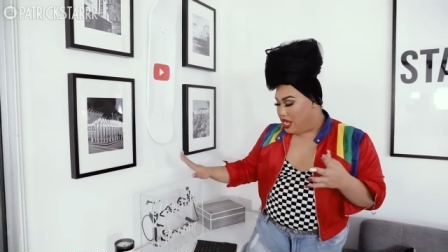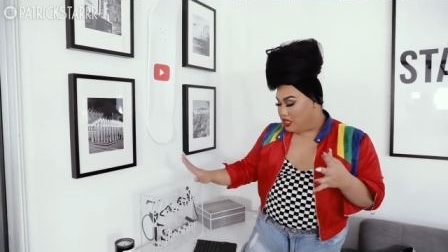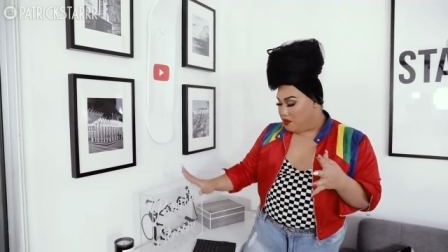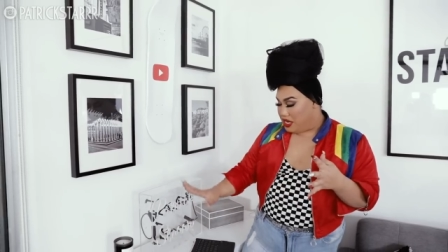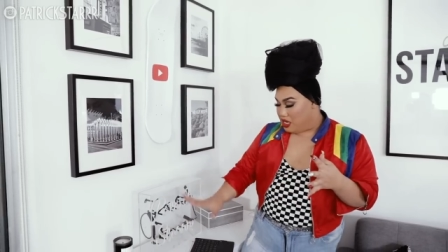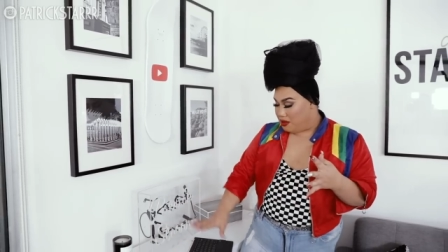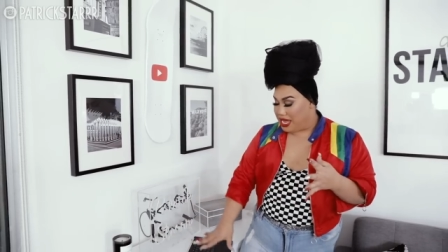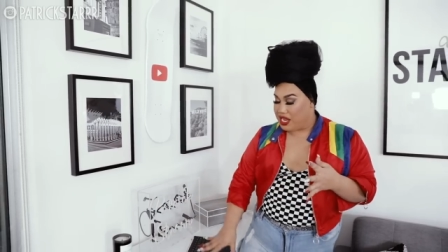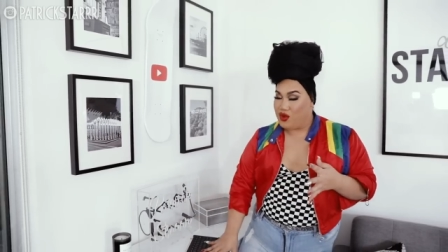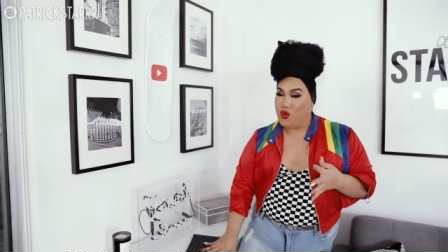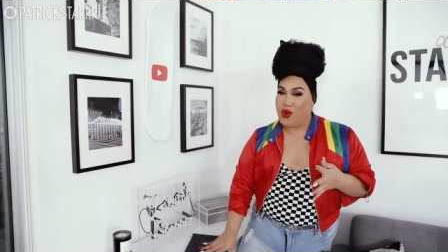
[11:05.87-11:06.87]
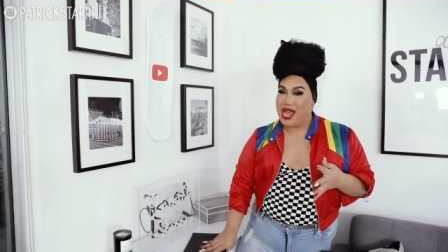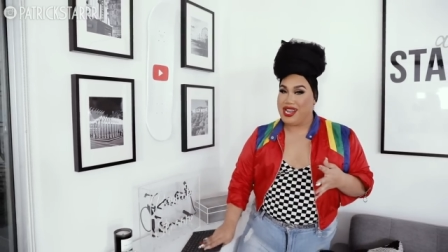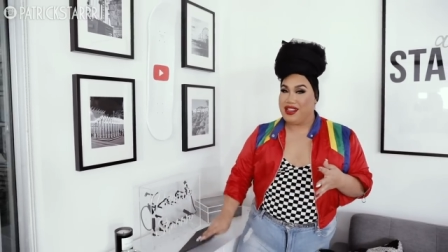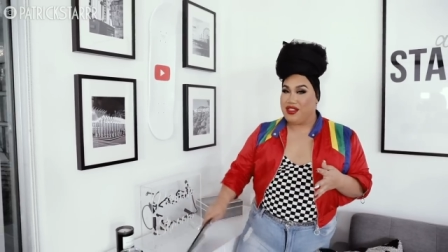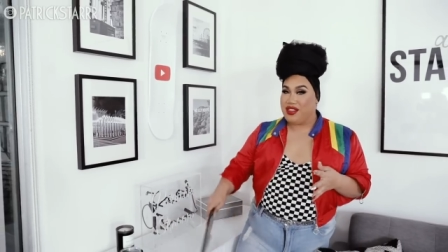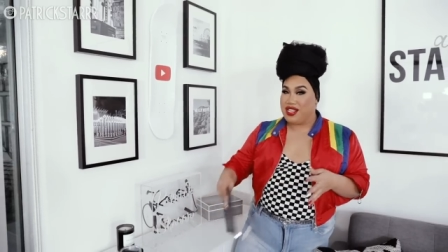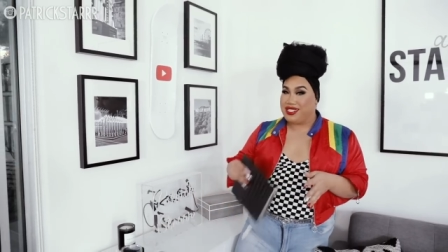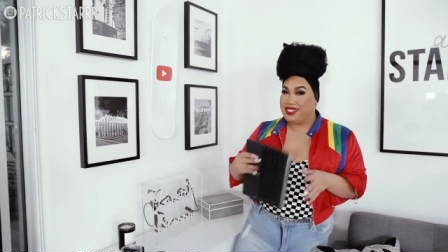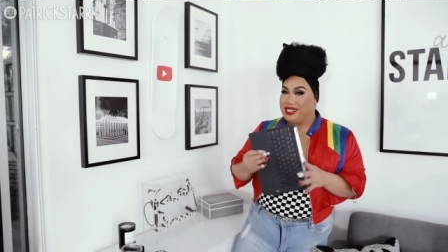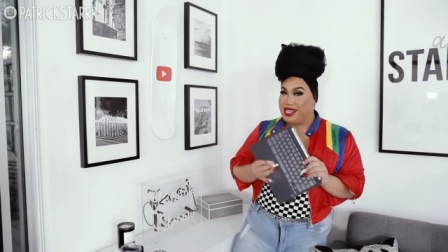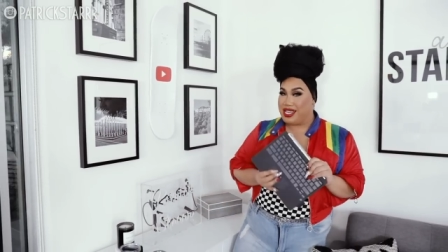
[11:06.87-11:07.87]
Speaking of black and white,
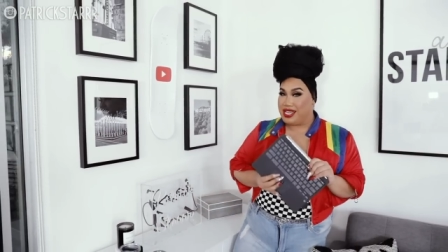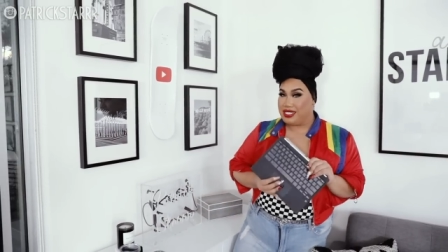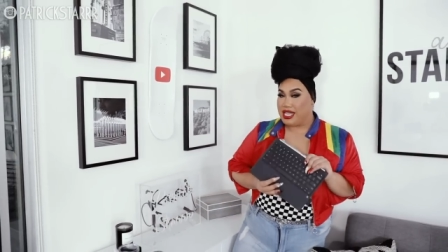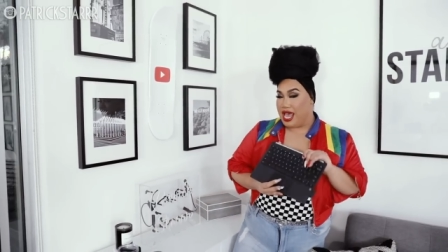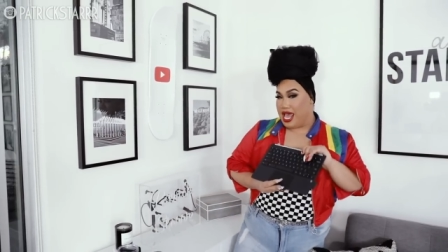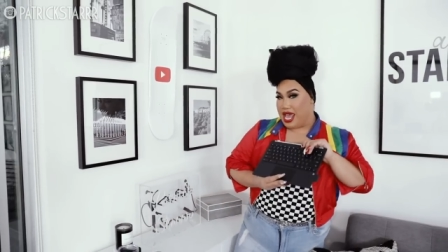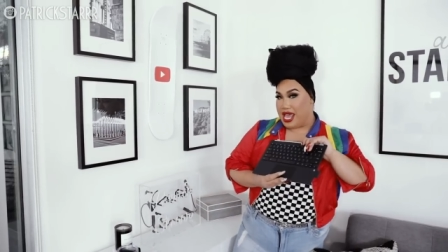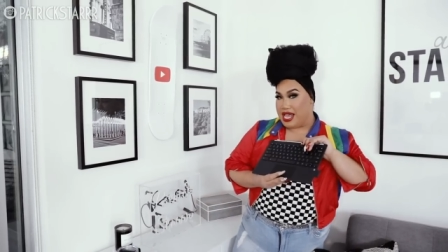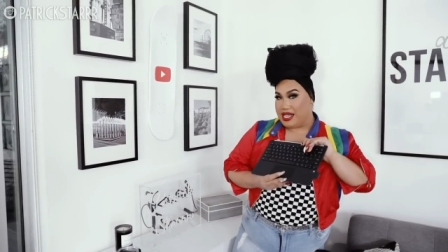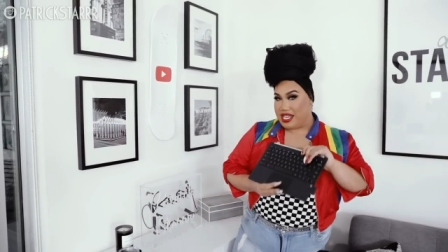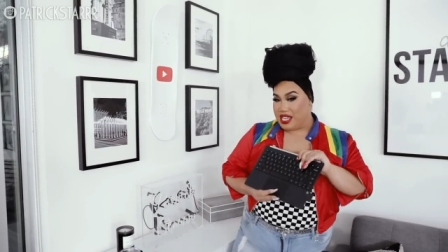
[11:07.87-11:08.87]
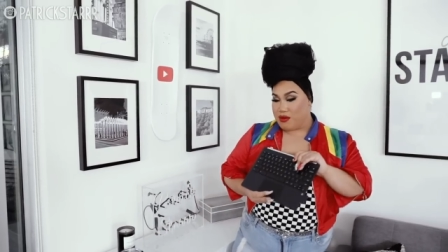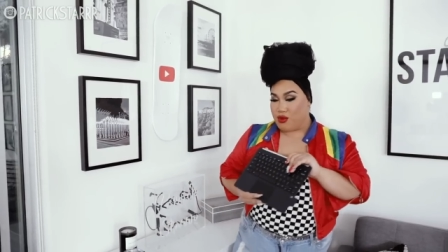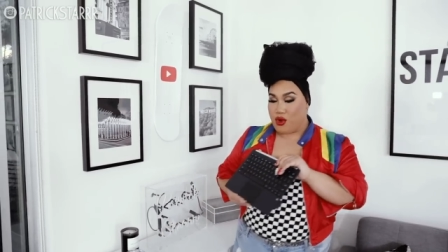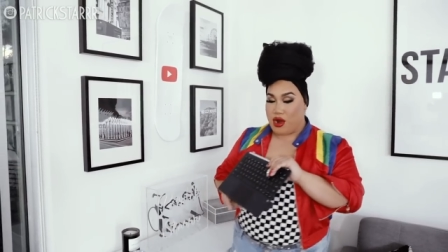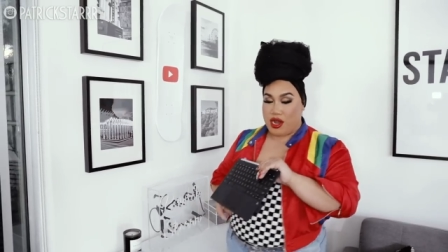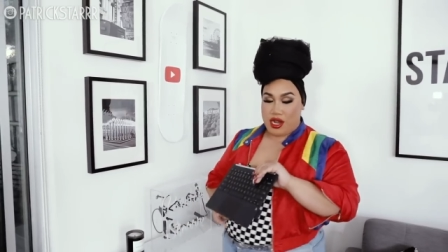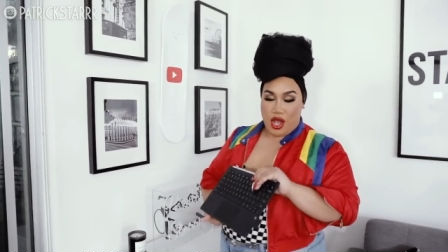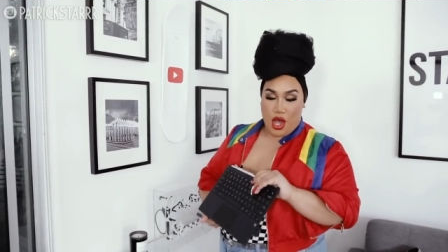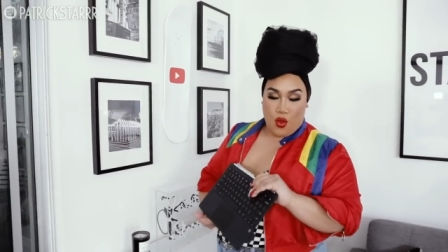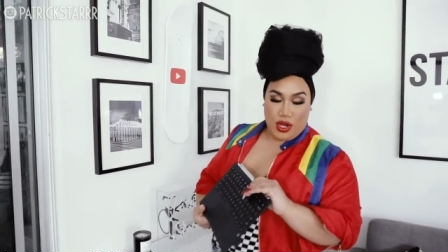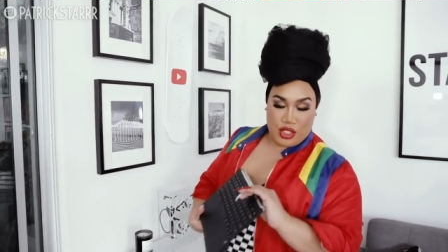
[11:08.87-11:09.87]
this is a keyboard
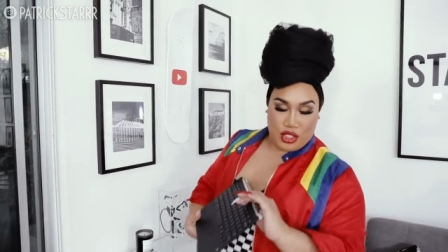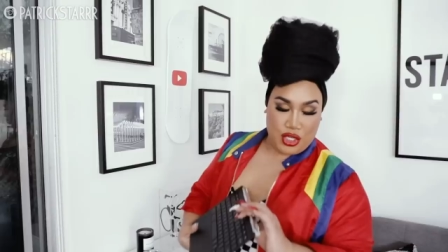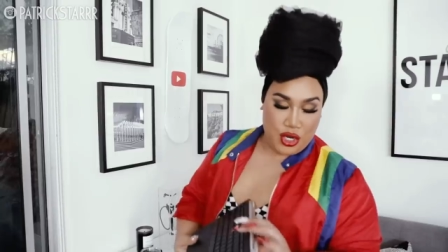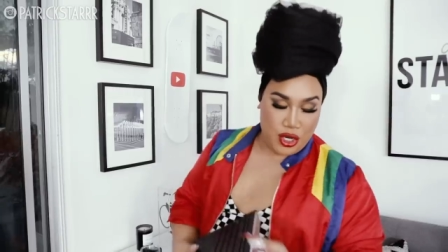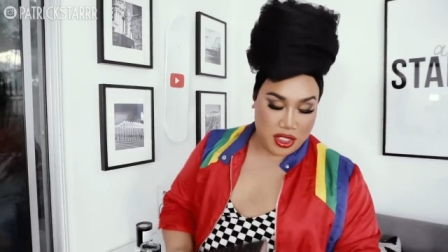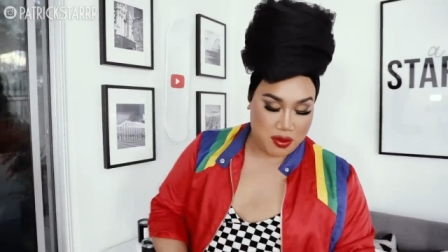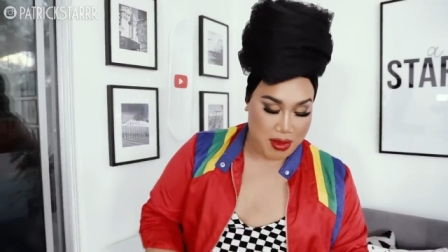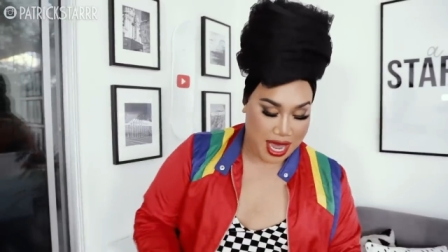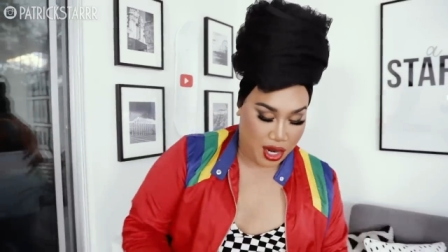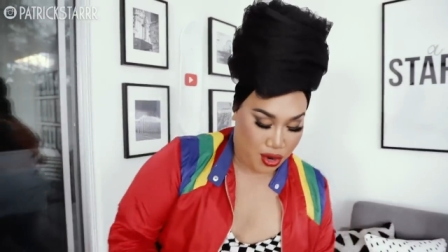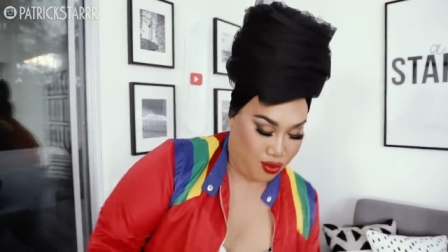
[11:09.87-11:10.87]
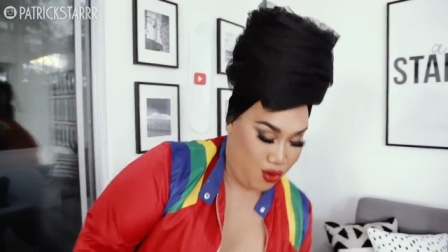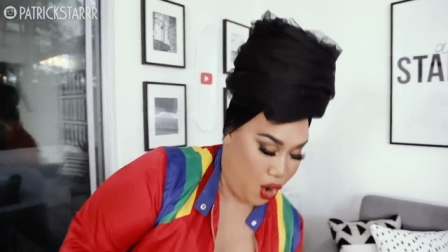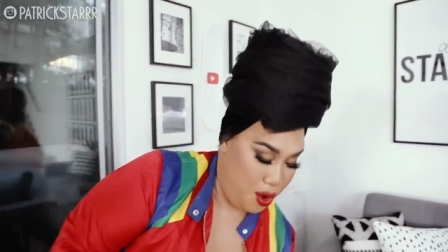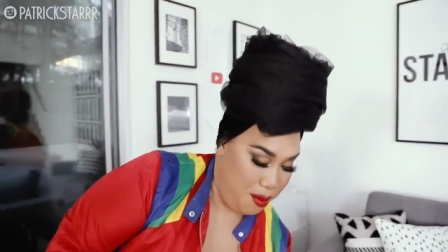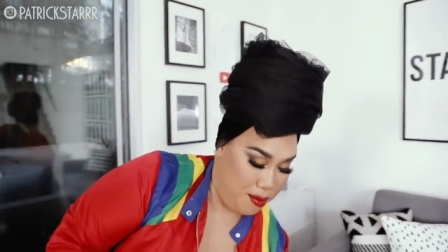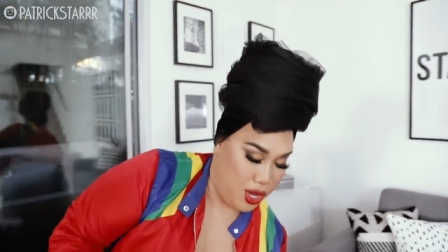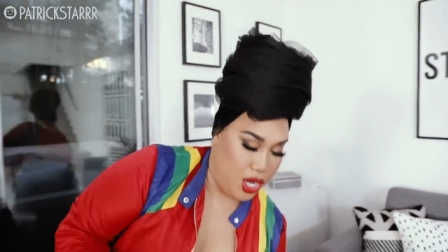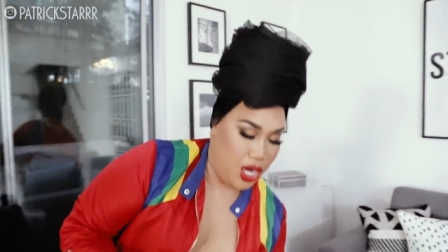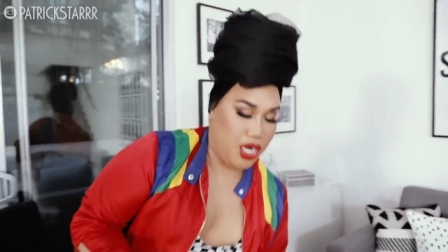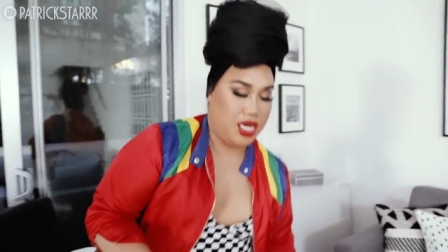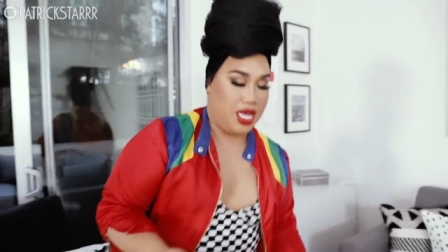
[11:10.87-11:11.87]
which turns my
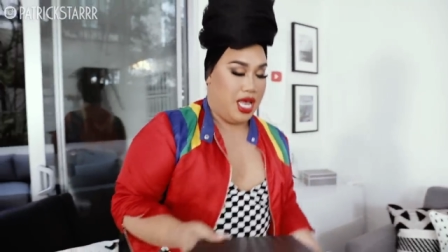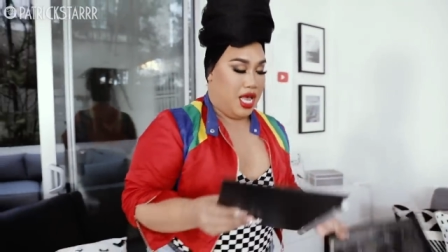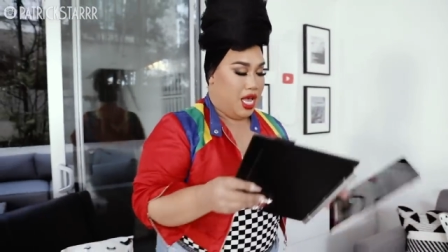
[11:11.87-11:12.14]
Chromebook